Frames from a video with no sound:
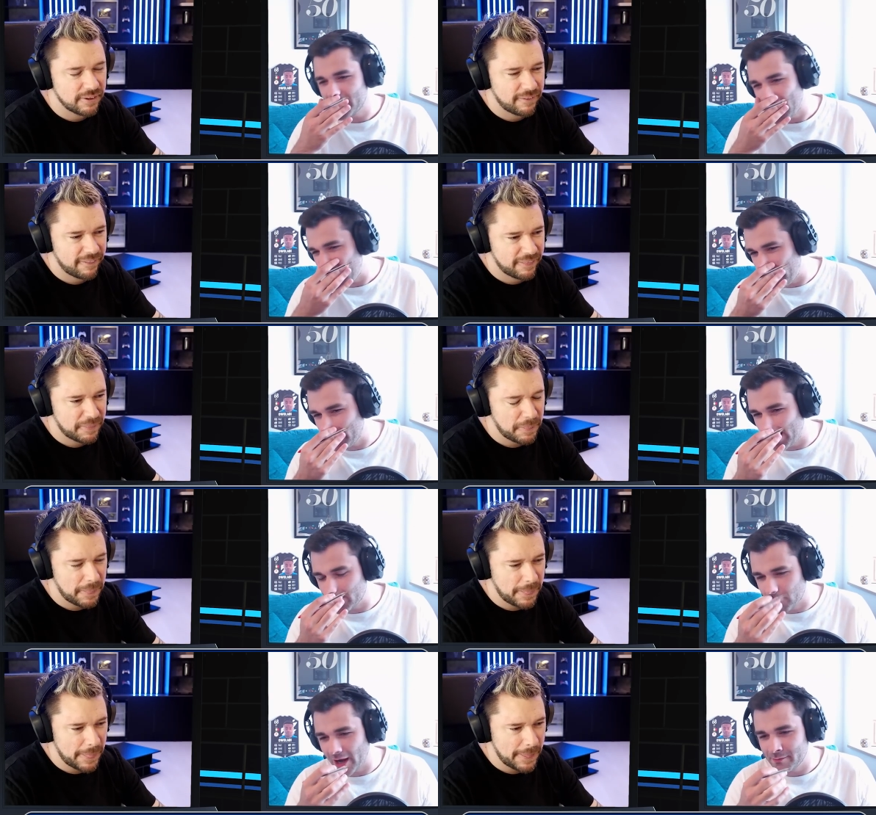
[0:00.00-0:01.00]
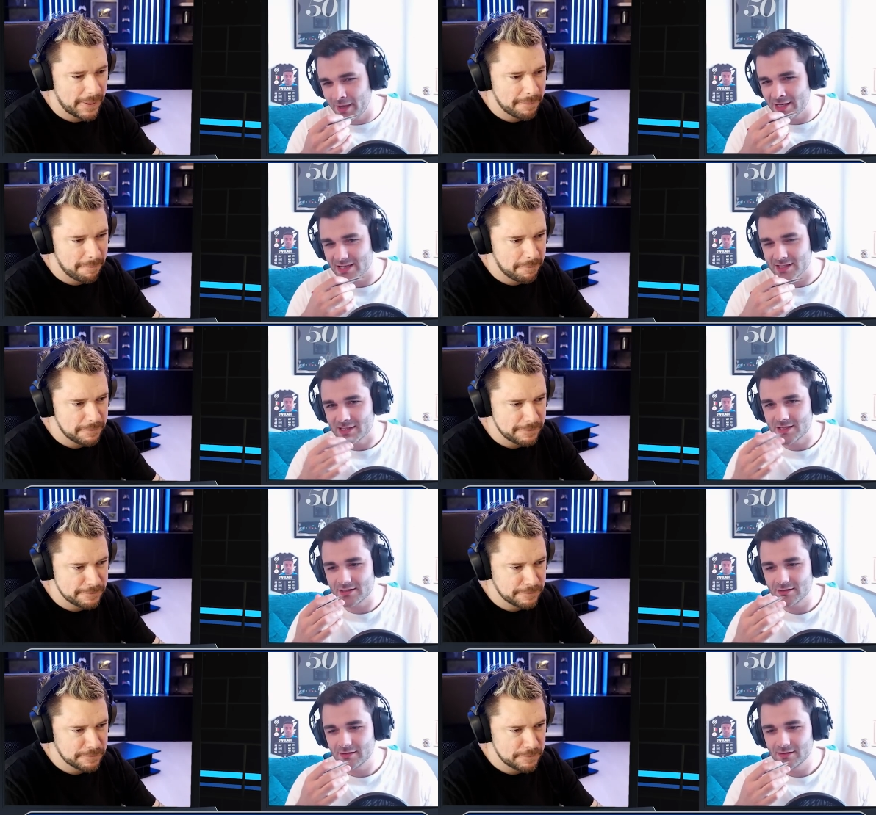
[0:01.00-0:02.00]
Speaker 1: yeah, like right mid
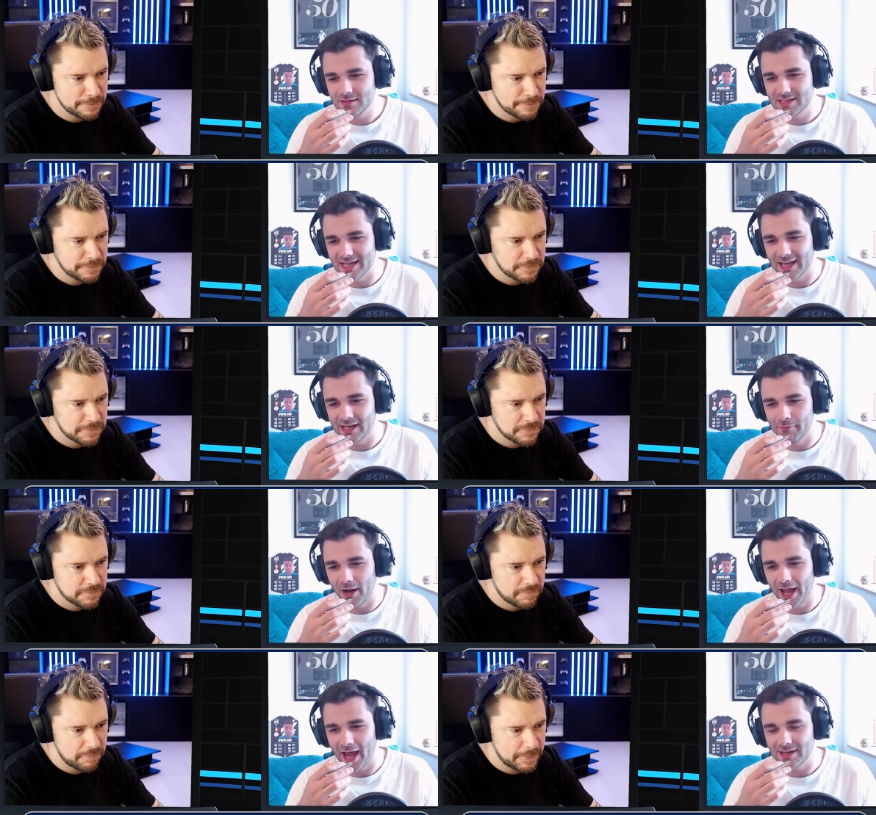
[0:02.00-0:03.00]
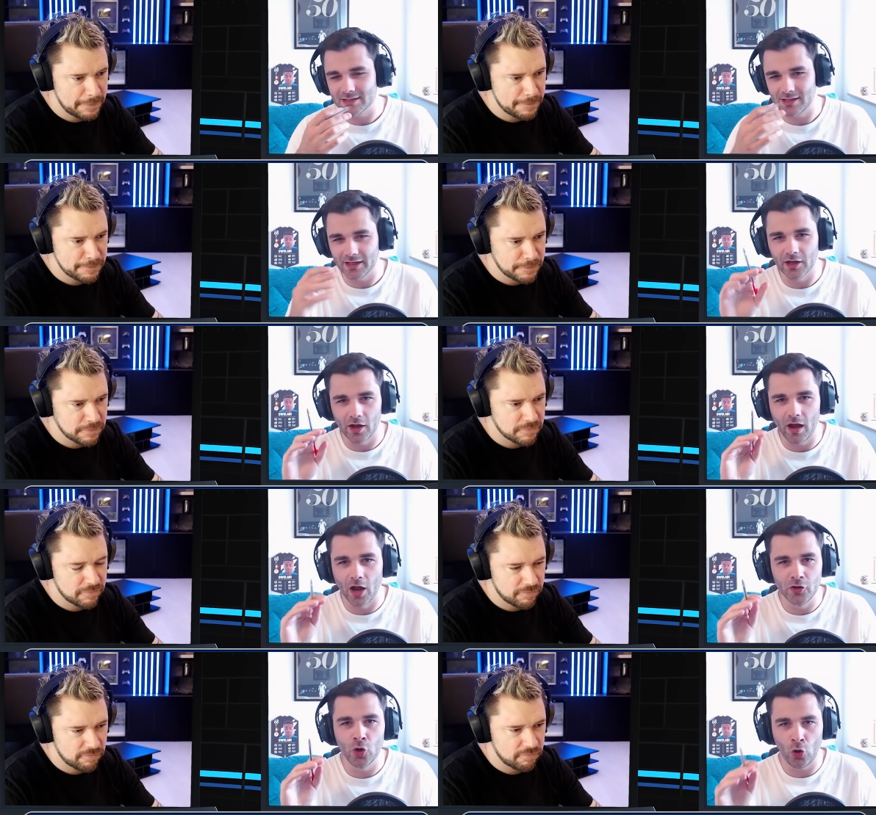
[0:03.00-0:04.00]
is sticking in my head as like a
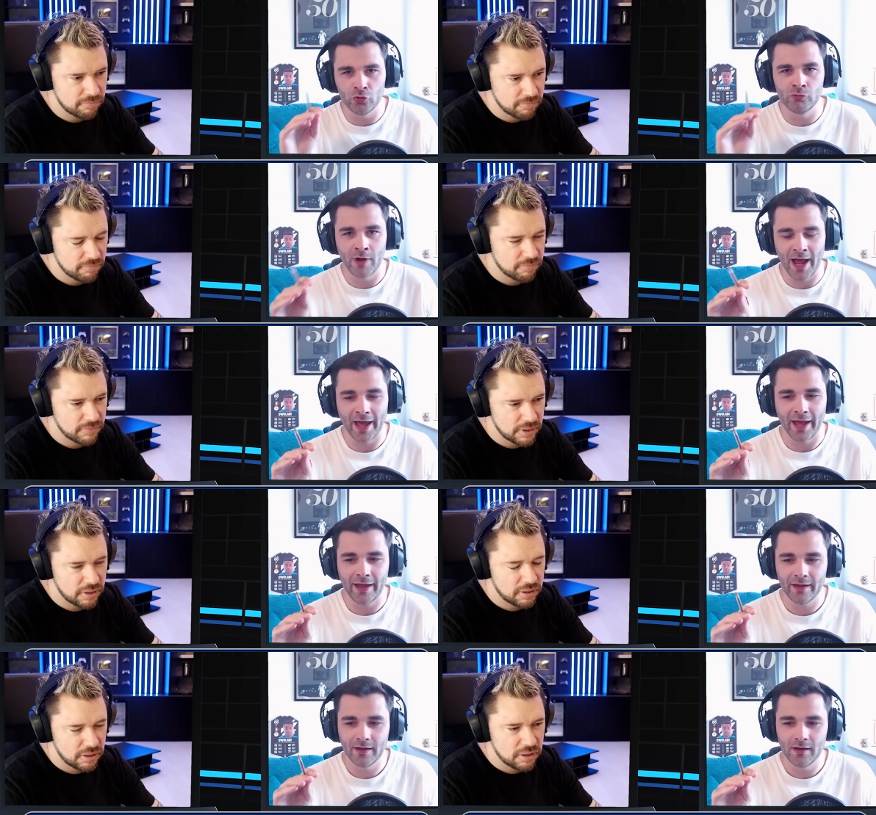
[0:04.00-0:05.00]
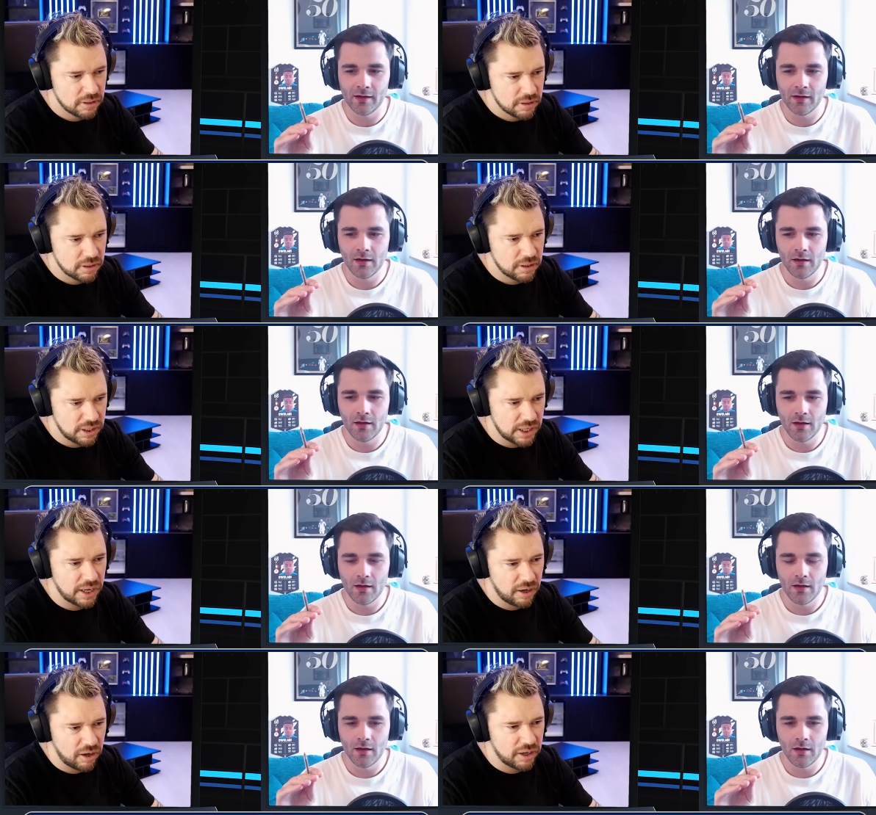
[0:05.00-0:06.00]
non-rare.
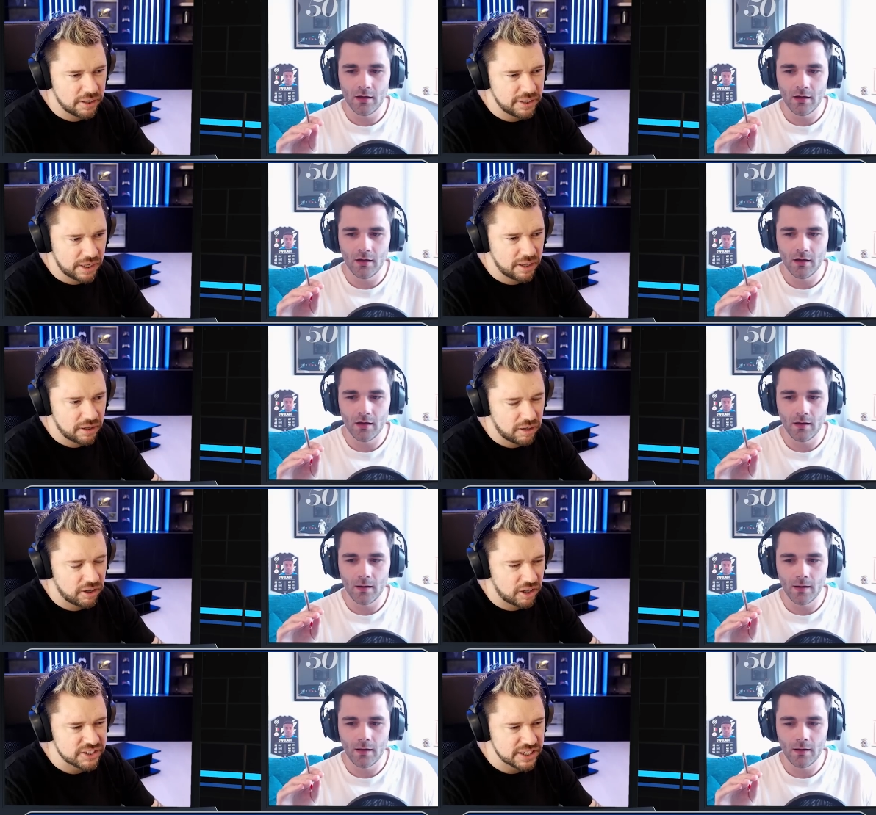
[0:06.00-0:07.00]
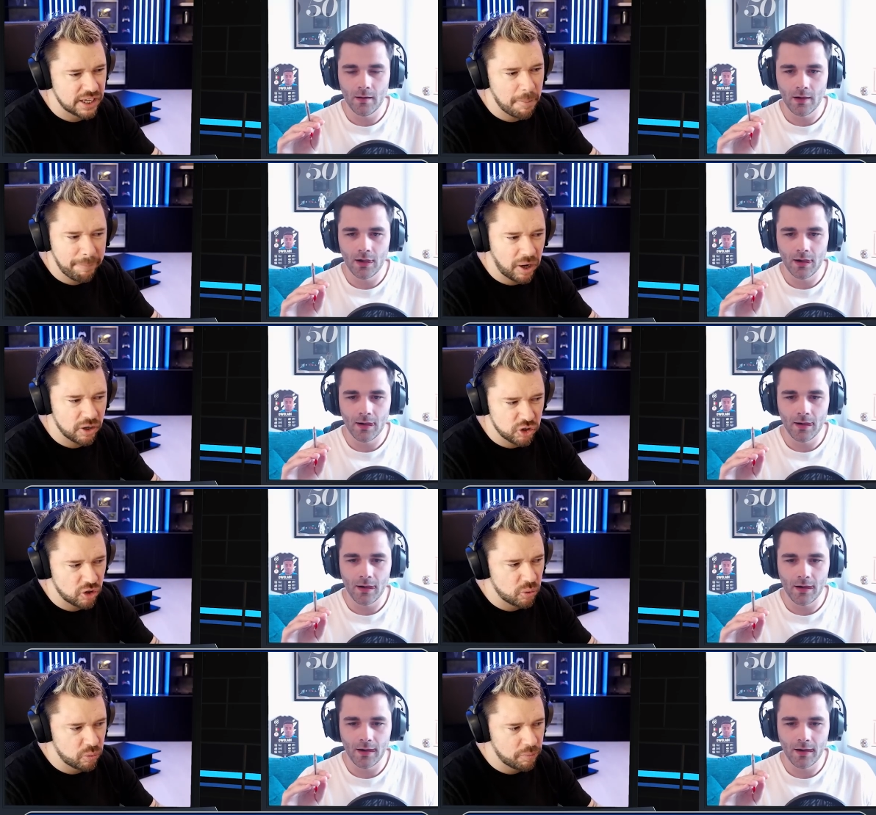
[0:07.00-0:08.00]
Speaker 2: Yeah, and I see it. But you
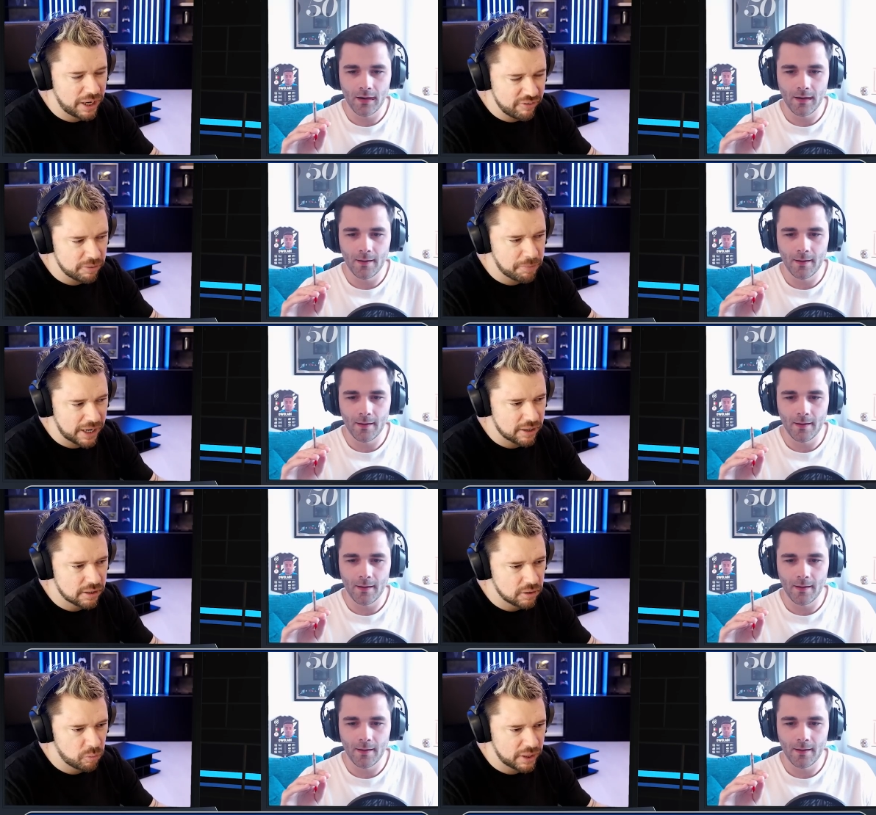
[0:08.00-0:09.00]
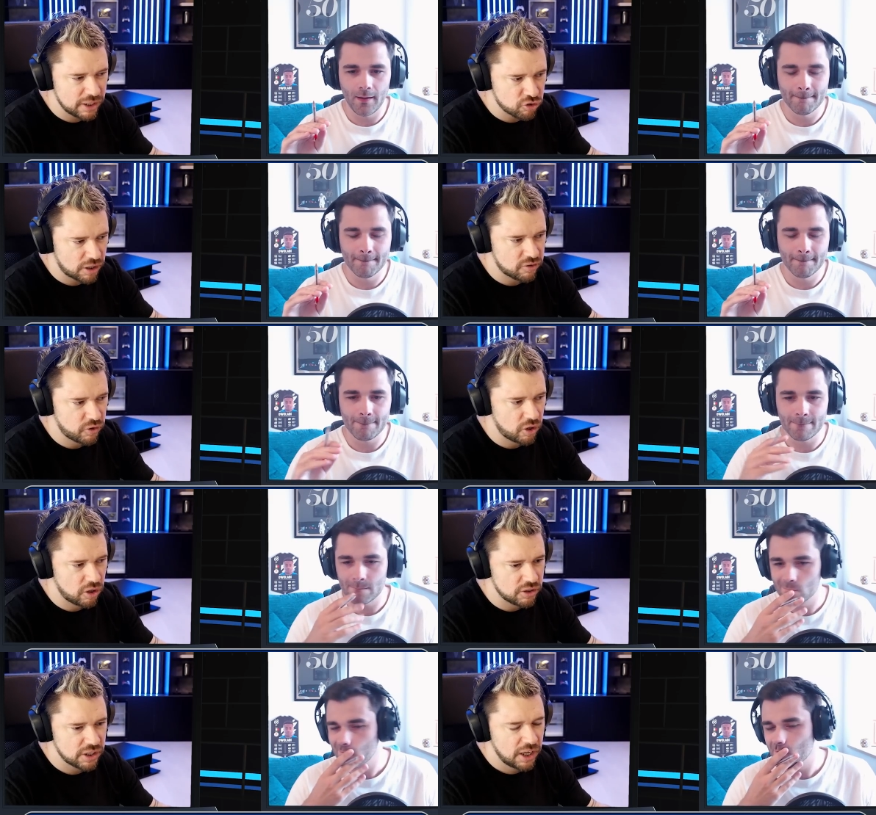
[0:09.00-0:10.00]
know, even back when he
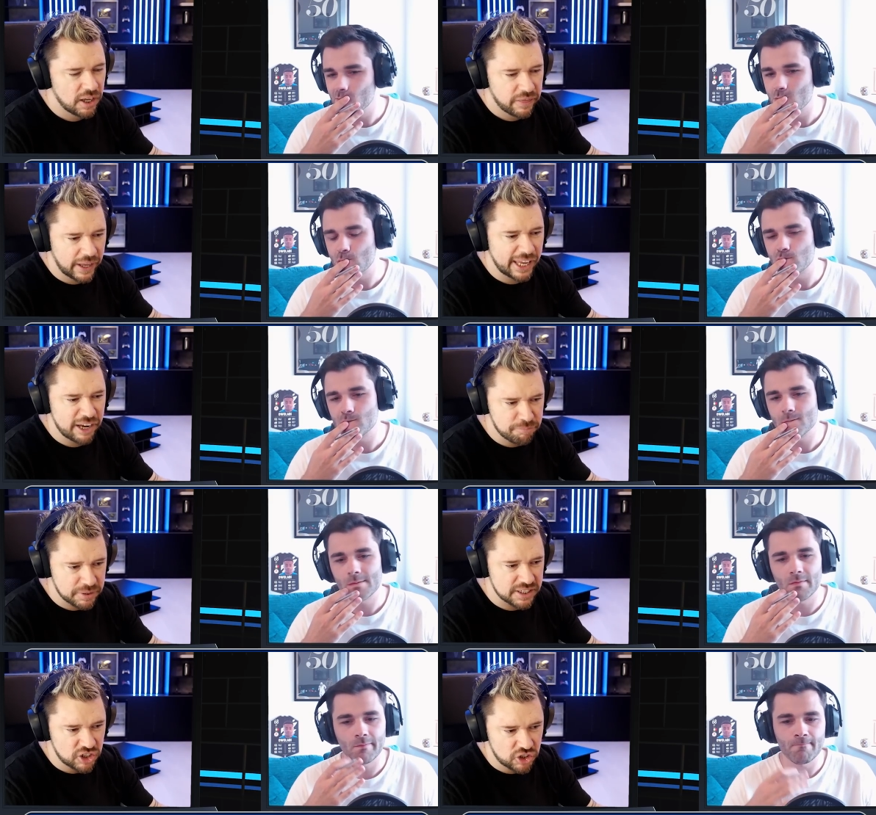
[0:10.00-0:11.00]
transferred, they gave position